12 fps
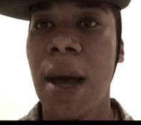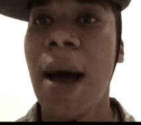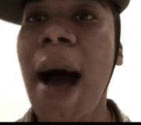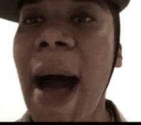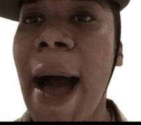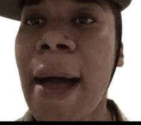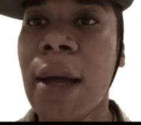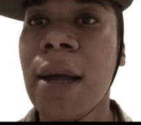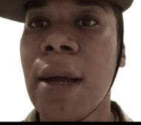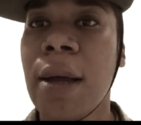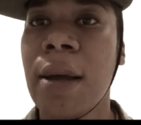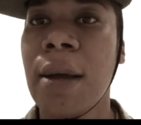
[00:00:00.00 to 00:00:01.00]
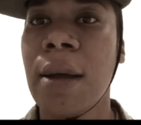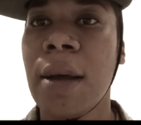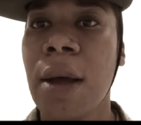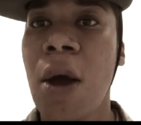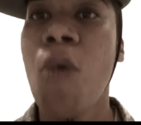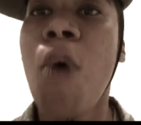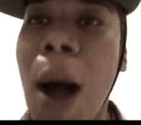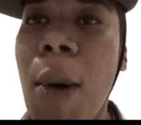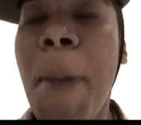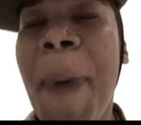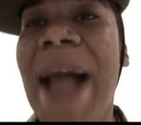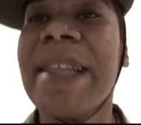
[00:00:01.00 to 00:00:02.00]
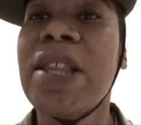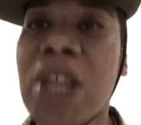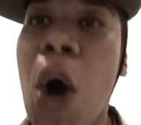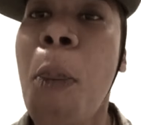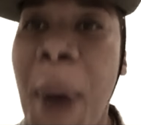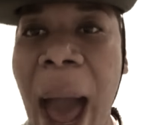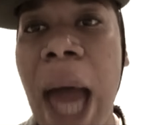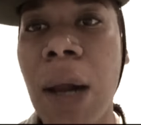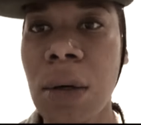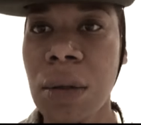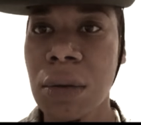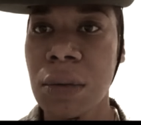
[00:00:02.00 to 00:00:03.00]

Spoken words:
Huh? What we about to do, battle?